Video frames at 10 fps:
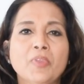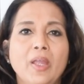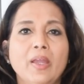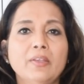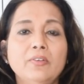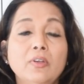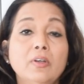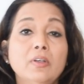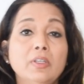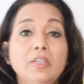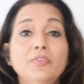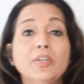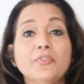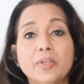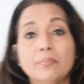And even
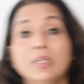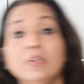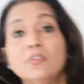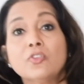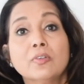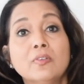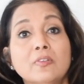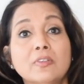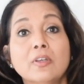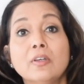if it means just